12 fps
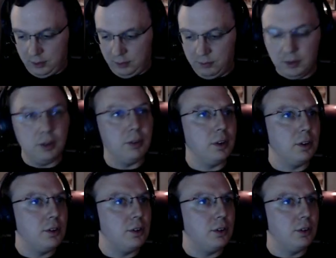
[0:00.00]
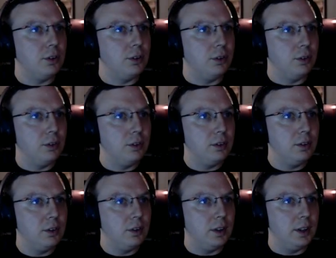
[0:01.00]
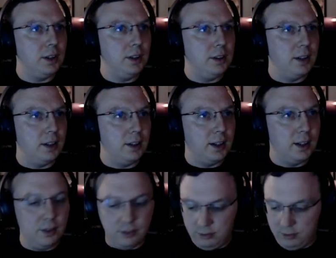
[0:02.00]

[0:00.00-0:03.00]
going to any day now.